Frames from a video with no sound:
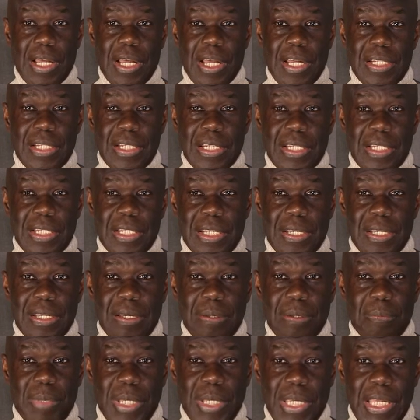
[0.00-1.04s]
I did
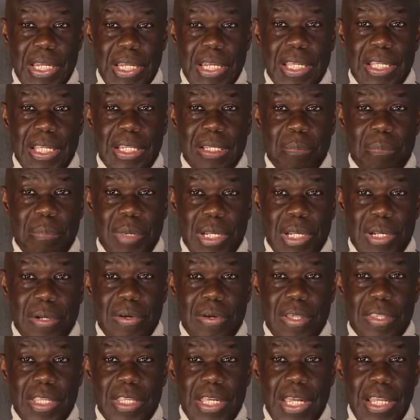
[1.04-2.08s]
the beginning, the middle,
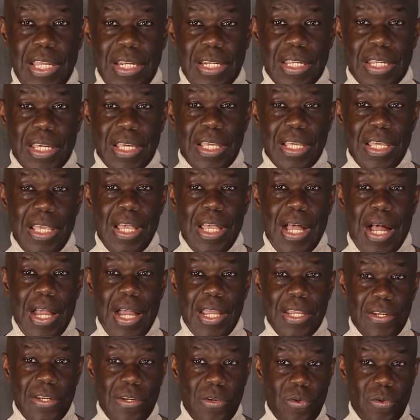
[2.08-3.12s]
and the ending.
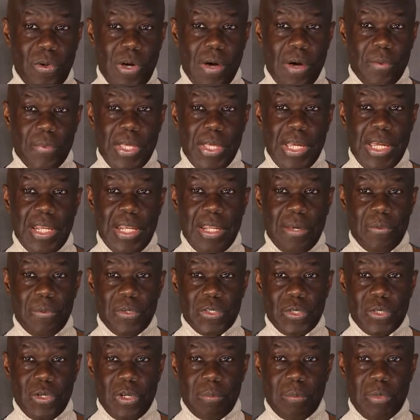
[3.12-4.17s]
I knew how the ending
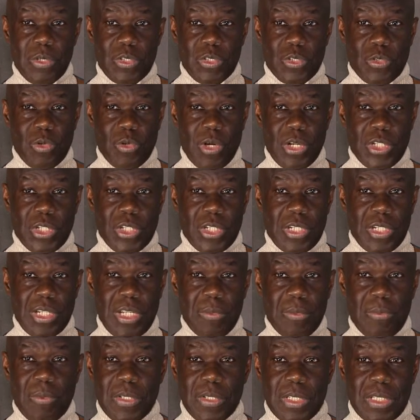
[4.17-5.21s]
was going to be structured.
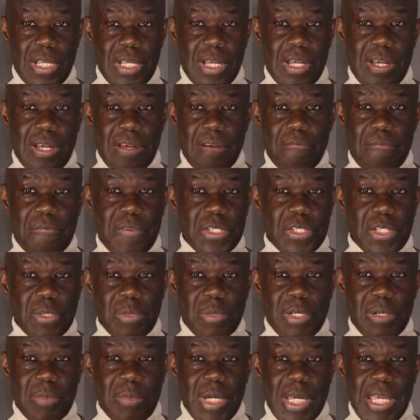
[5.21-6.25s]
It was
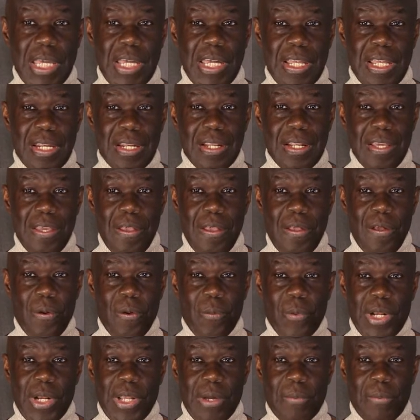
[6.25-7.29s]
visible in my head.
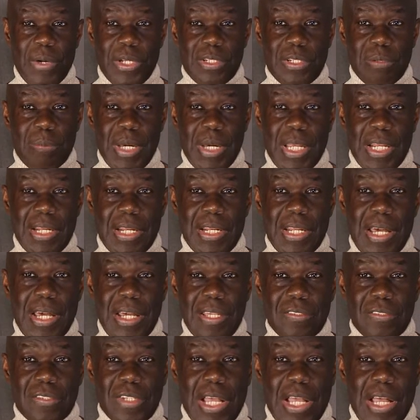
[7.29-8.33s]
When I went to bed at
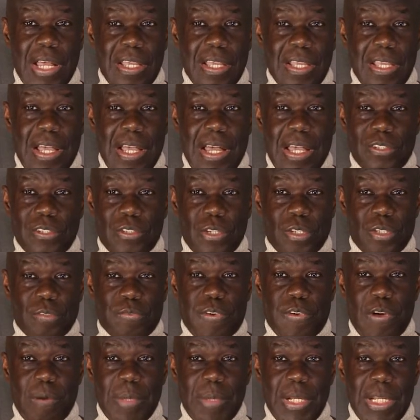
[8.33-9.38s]
night, I just
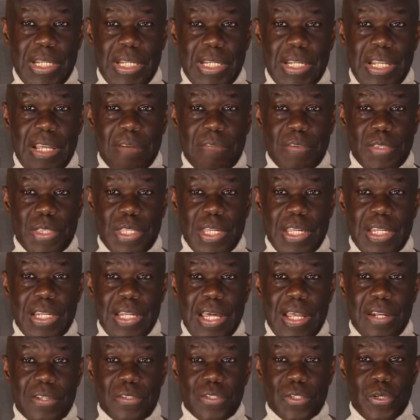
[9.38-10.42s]
formulated everything
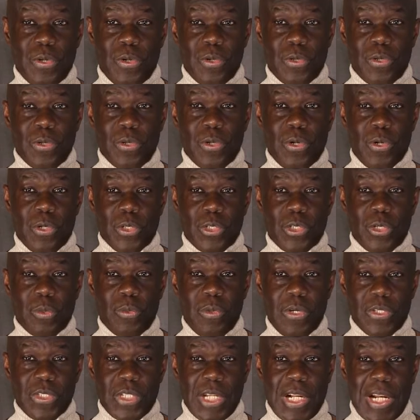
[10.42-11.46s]
that is going to go
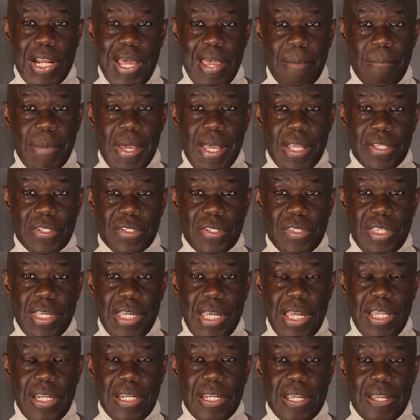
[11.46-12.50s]
towards the climax,
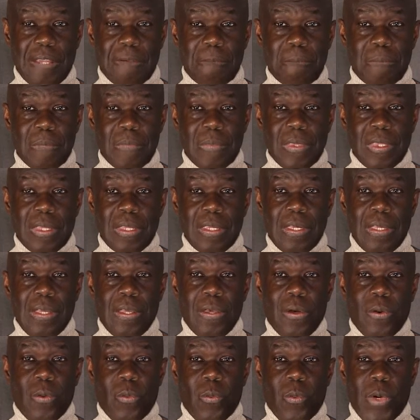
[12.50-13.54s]
the ending.
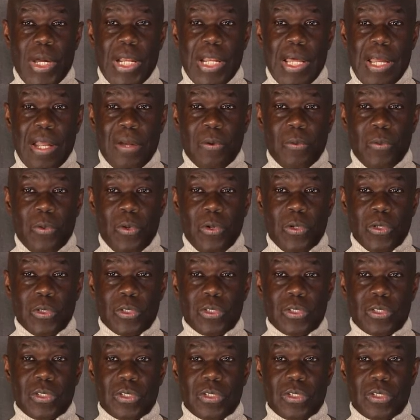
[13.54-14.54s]
When I wrote